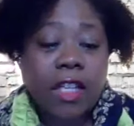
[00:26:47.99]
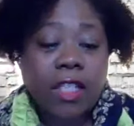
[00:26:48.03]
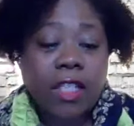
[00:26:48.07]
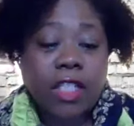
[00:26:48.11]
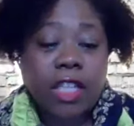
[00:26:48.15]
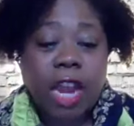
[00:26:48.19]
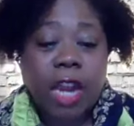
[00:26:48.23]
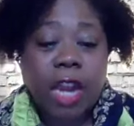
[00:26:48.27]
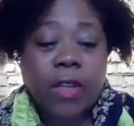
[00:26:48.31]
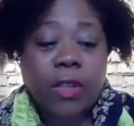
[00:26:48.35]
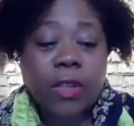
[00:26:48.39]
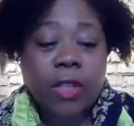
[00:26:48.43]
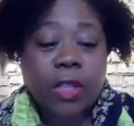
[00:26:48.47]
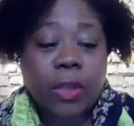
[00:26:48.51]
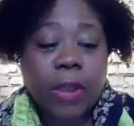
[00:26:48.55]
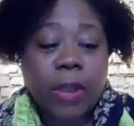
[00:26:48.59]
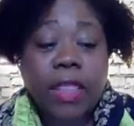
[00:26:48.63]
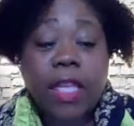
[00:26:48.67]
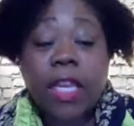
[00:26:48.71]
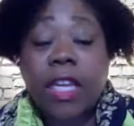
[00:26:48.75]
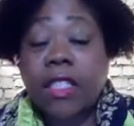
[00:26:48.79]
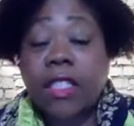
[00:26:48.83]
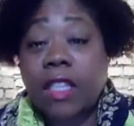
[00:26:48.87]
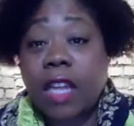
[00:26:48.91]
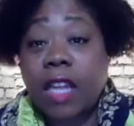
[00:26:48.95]
channel 2. I
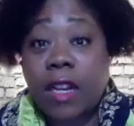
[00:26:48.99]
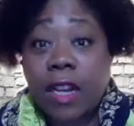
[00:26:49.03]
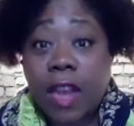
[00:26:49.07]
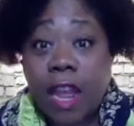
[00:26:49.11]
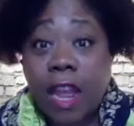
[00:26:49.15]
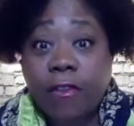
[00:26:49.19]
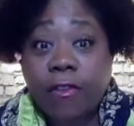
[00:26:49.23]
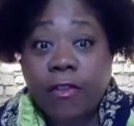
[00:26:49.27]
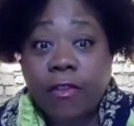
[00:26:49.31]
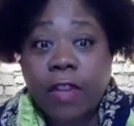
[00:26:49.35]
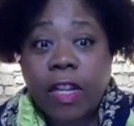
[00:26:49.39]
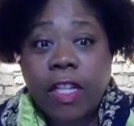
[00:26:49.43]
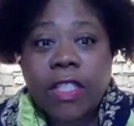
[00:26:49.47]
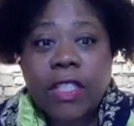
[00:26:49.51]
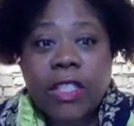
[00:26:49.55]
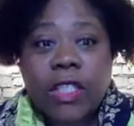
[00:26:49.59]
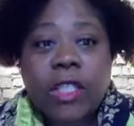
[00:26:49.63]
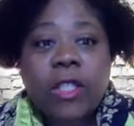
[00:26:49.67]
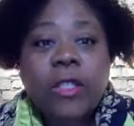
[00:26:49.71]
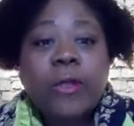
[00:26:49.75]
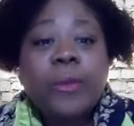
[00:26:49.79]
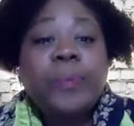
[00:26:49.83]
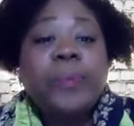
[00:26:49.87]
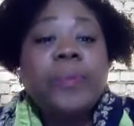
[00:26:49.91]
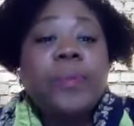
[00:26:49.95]
think it's on Netflix.
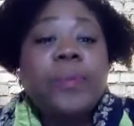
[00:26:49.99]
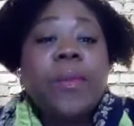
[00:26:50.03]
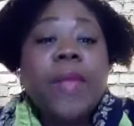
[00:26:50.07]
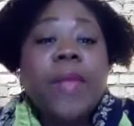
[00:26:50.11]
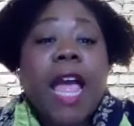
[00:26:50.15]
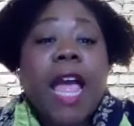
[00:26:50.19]
It's